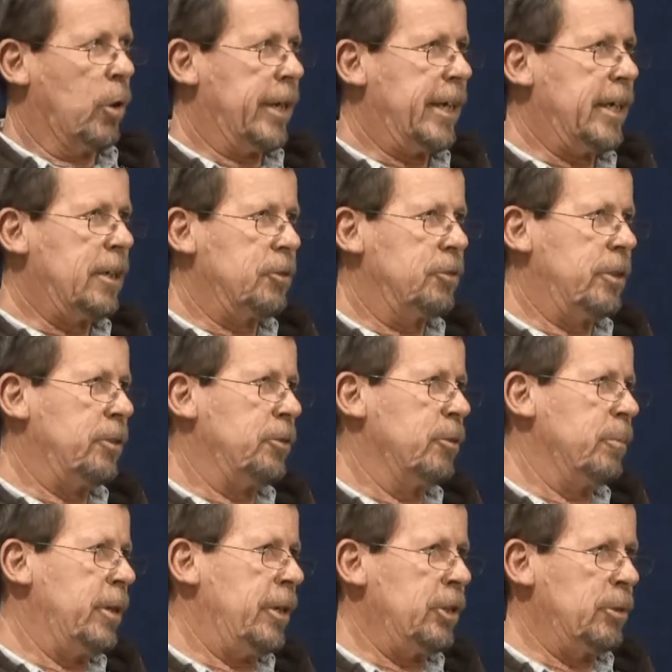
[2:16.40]
not quite
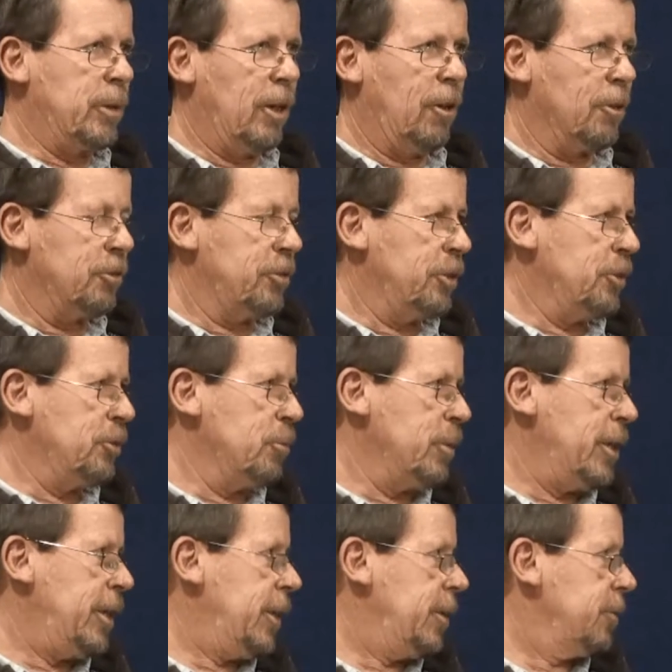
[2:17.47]
endless series of meetings, but a long
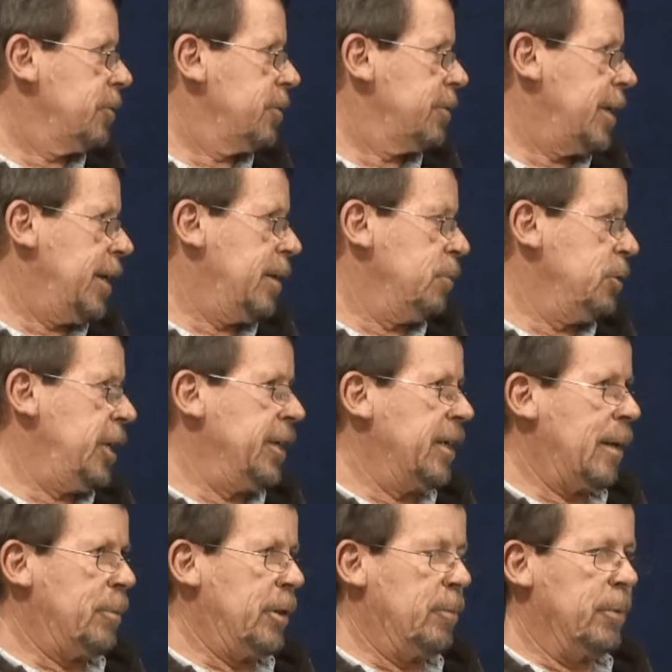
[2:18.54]
series of meetings,
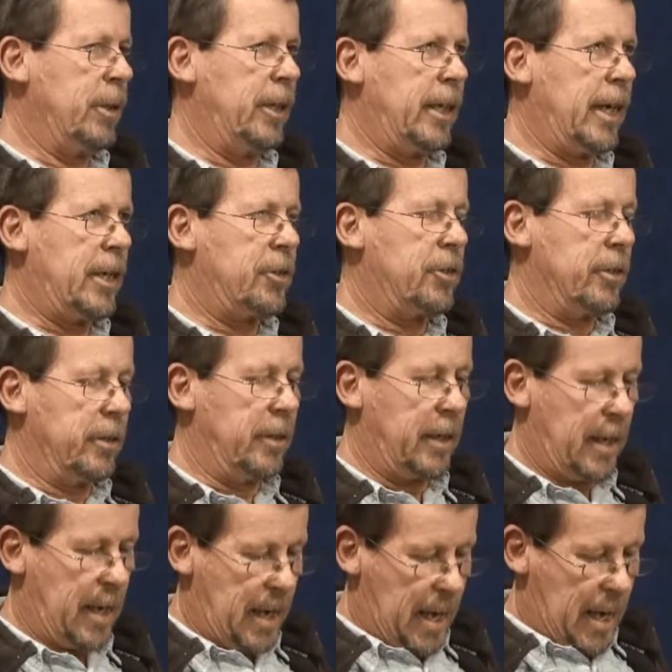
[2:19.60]
and which ended up in
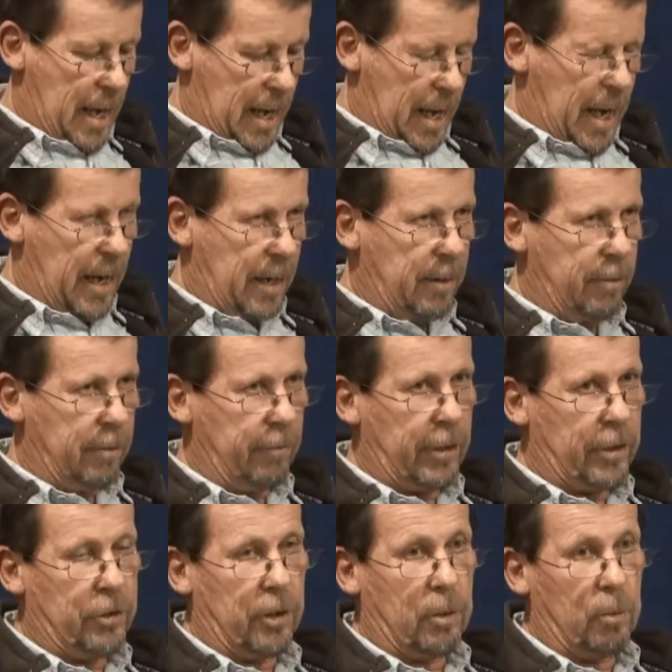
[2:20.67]
mediation,
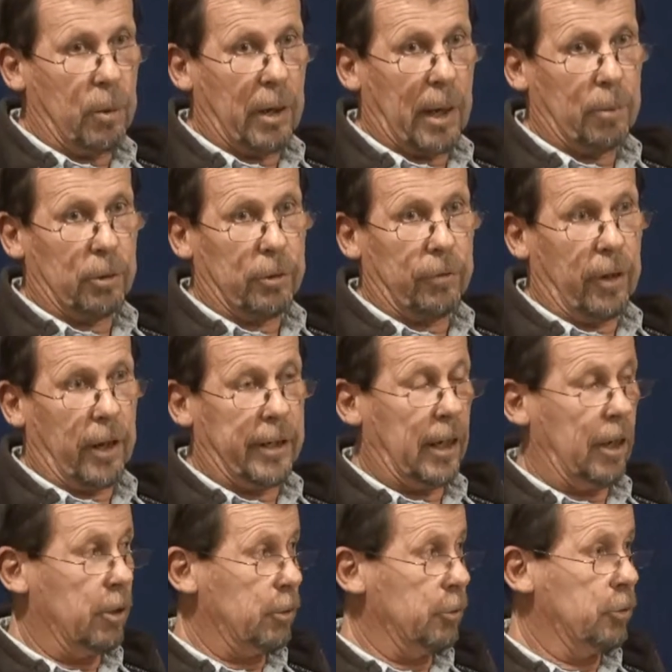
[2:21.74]
and eventually we were able
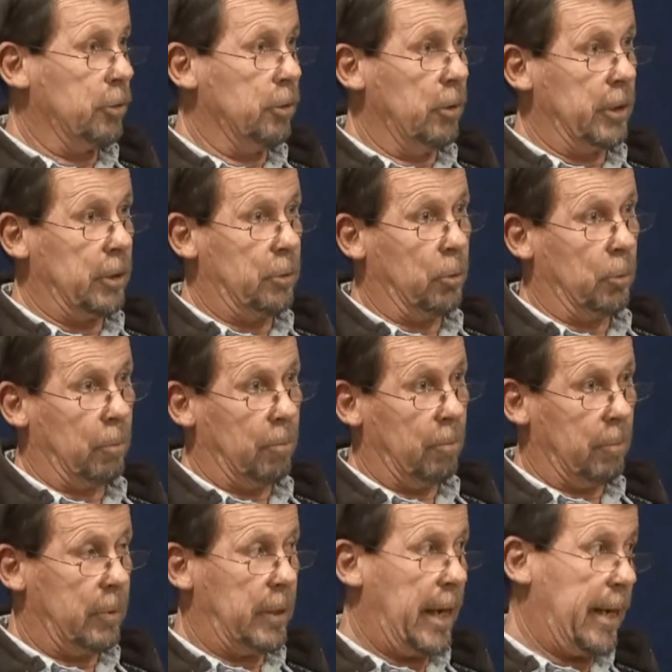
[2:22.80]
to find a local school that
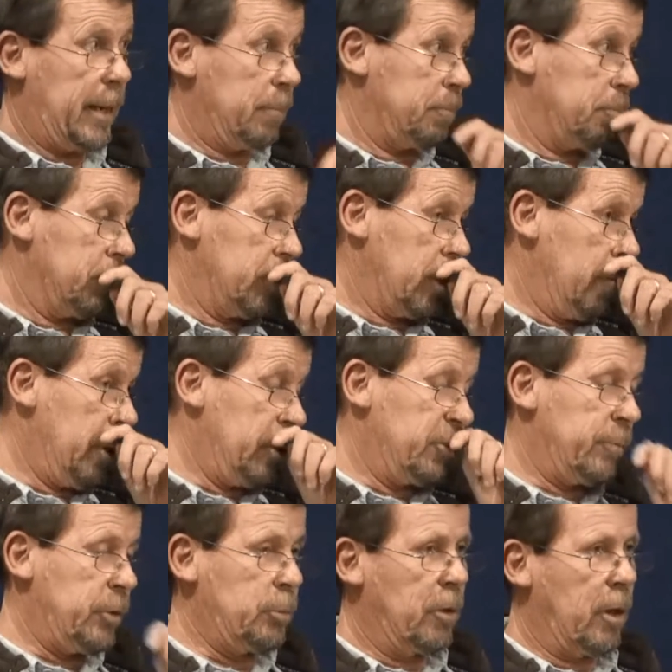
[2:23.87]
took Dan.
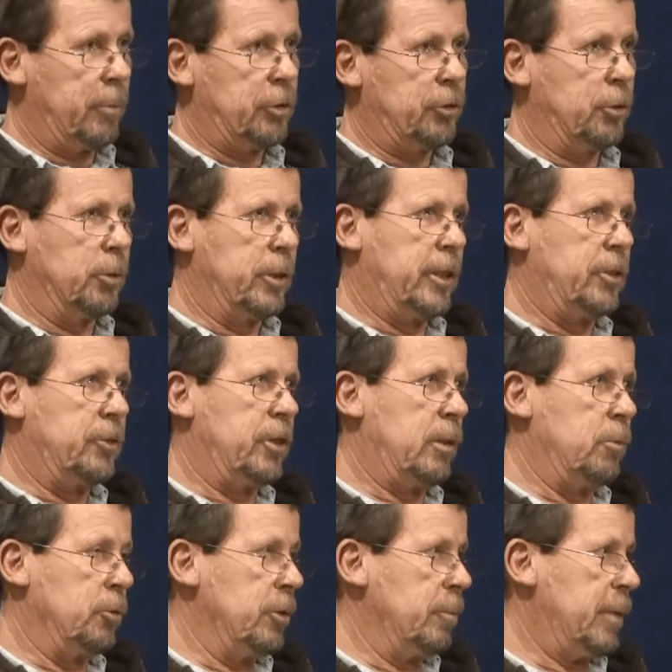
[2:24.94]
So most of his primary school
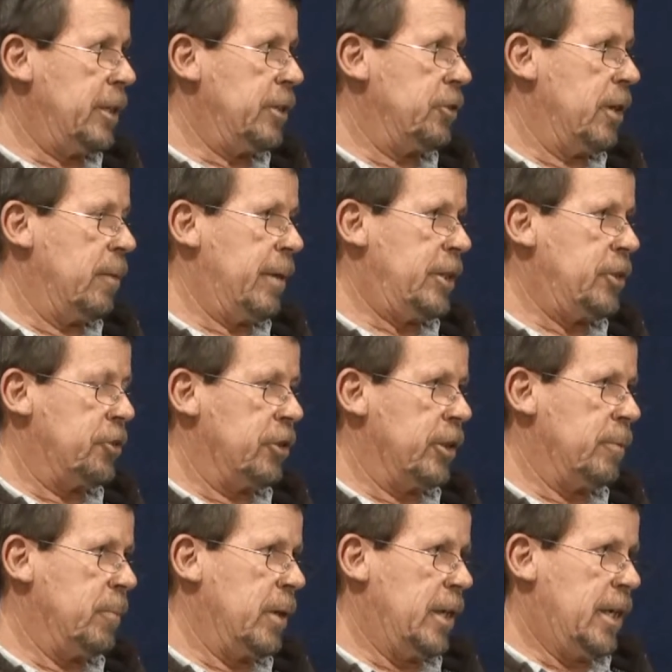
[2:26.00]
years he was in a
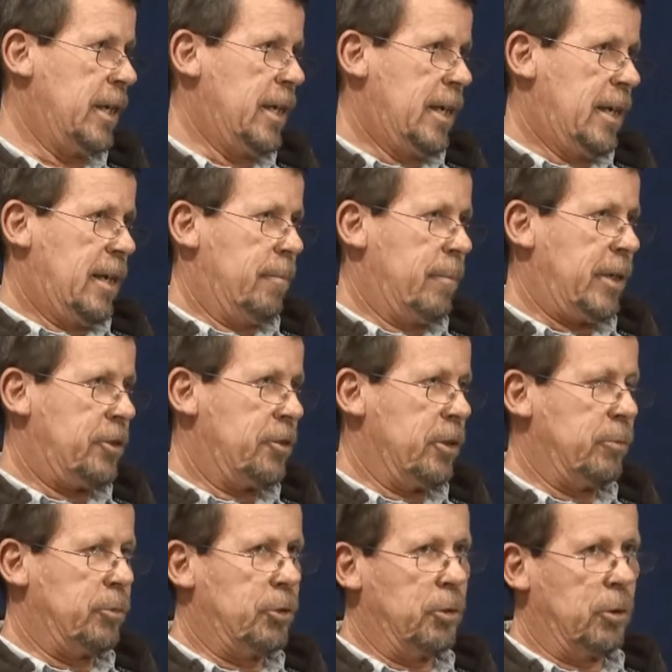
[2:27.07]
mainstream
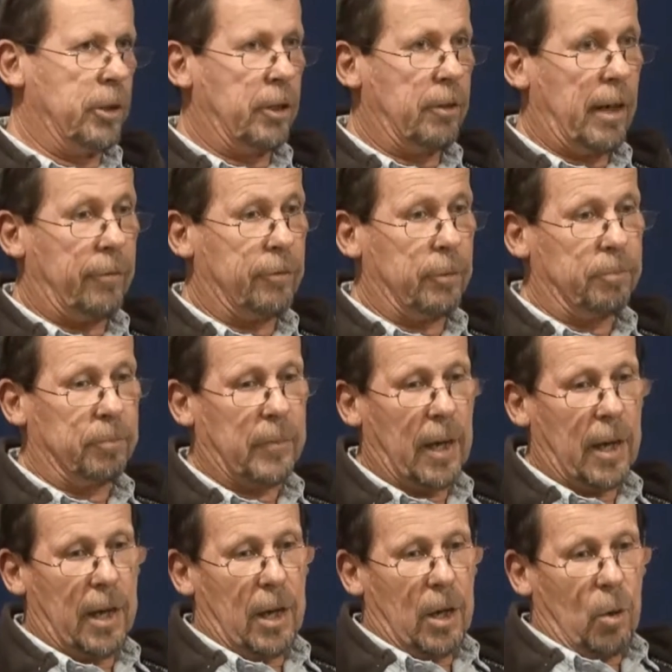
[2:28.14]
school in
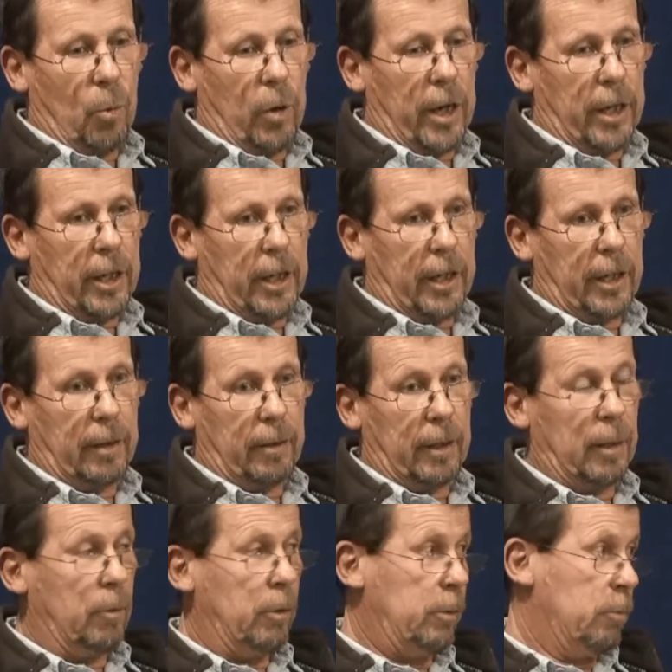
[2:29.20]
Grafton, where
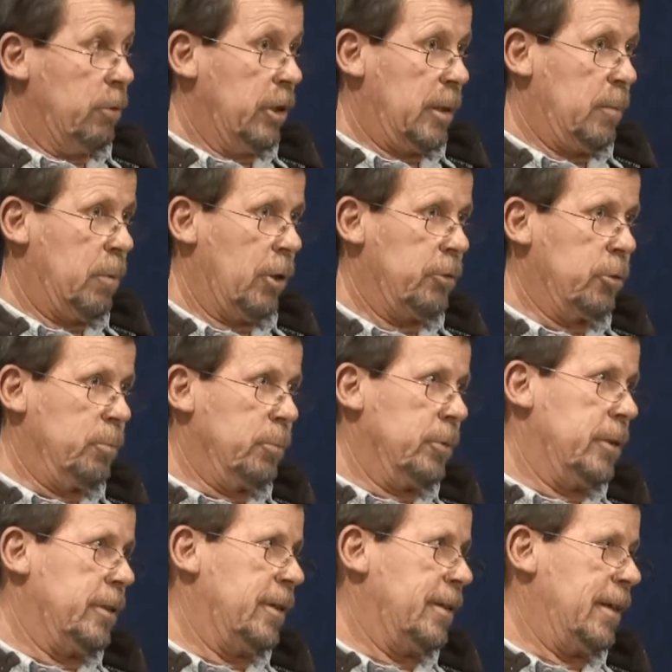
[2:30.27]
he really
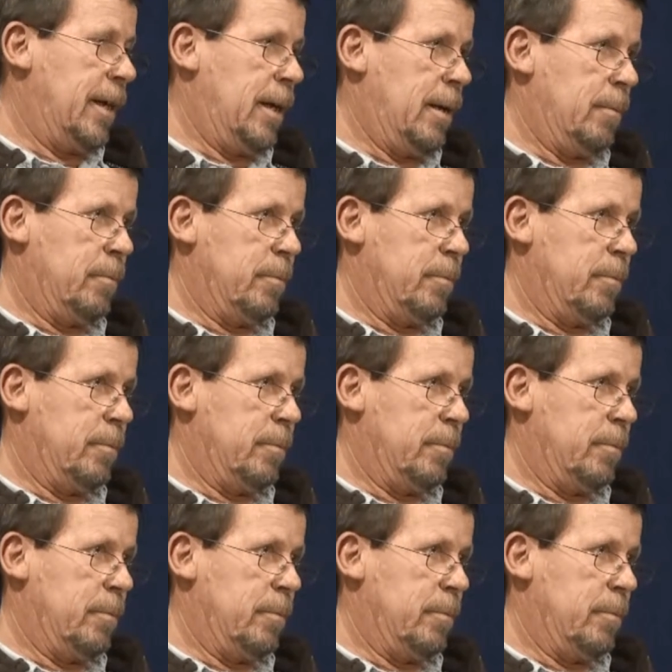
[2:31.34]
blossomed.